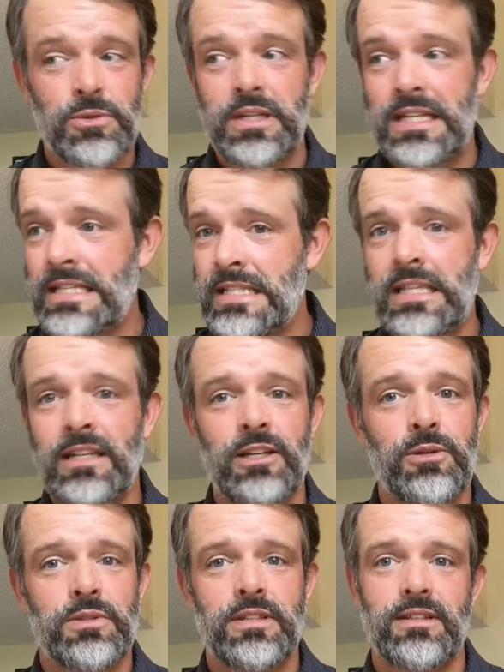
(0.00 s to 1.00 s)
were easy and he
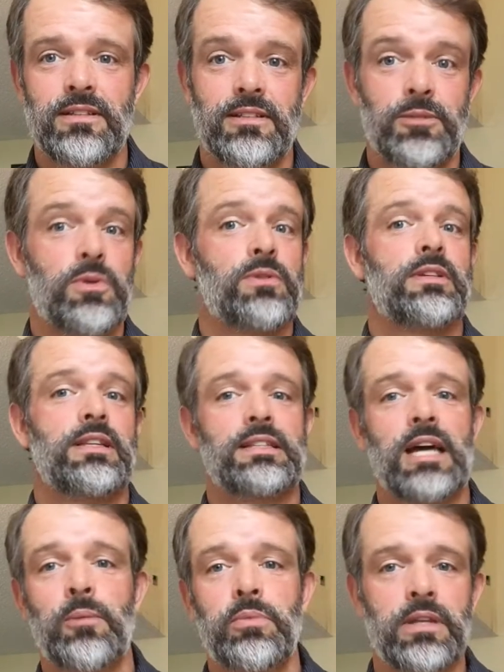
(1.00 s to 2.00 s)
was supposedly the
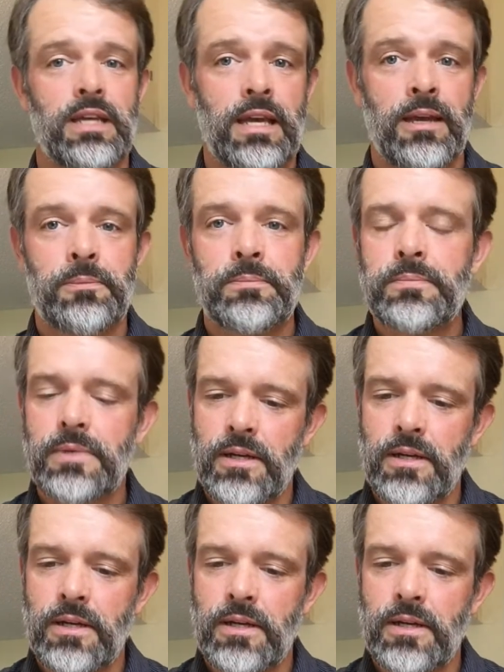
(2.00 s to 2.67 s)
top of the game,